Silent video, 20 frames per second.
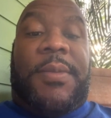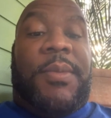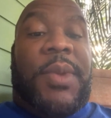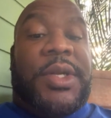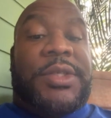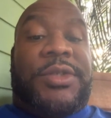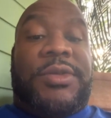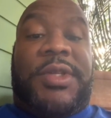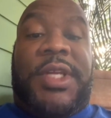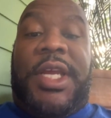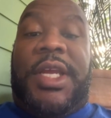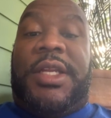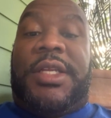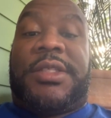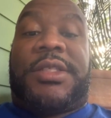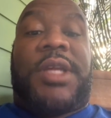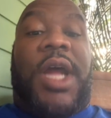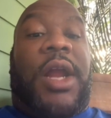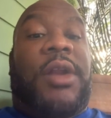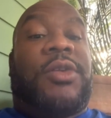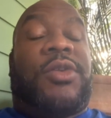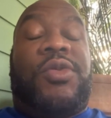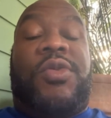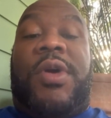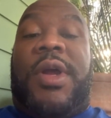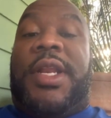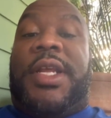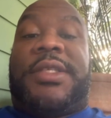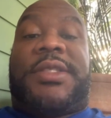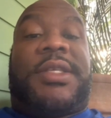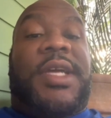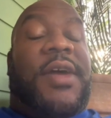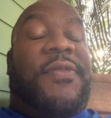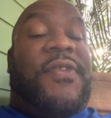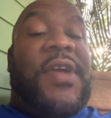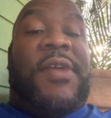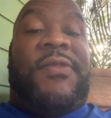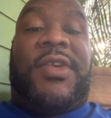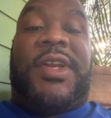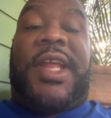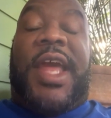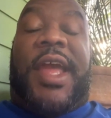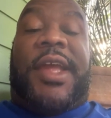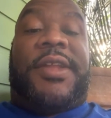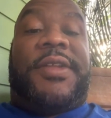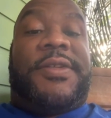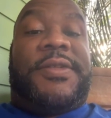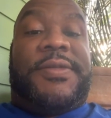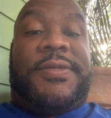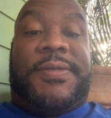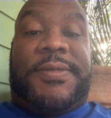But you need to start doing this stuff every day.